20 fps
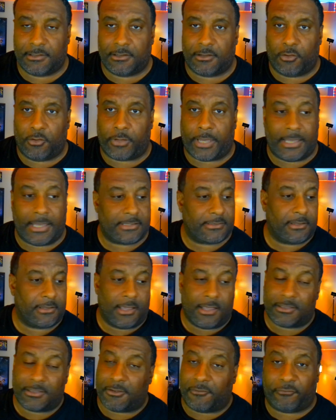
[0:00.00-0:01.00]
Okay?
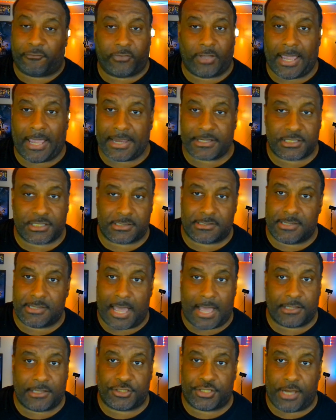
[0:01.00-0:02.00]
The Flash is
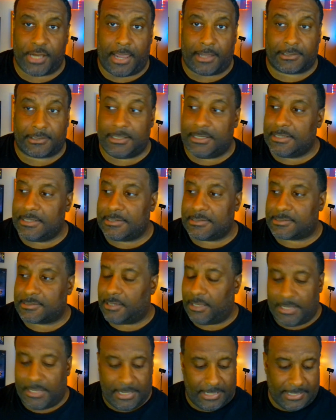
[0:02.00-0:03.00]
not jacked. He is
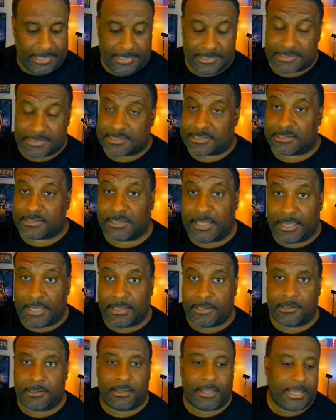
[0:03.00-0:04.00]

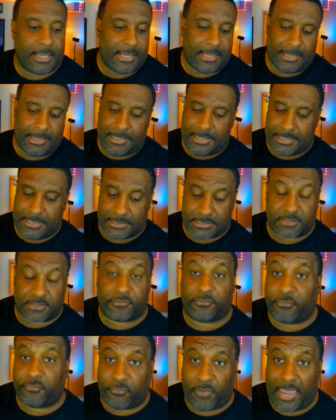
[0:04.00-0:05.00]
thin, he is
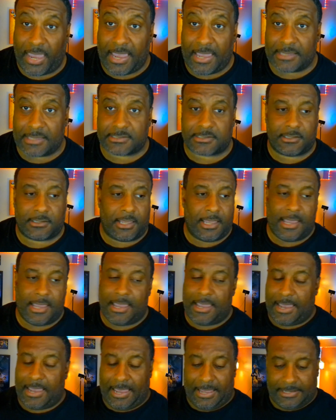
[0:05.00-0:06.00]
fast,
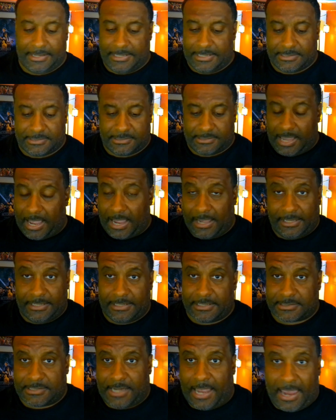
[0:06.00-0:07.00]
and he
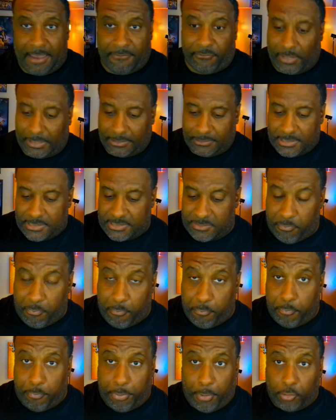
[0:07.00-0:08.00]
doesn't have like this
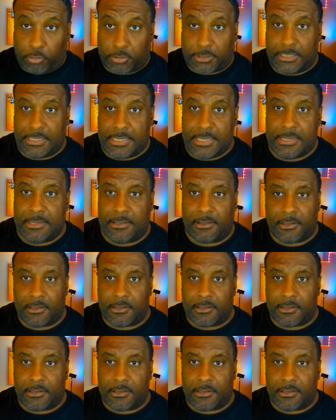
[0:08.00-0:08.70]
bulky,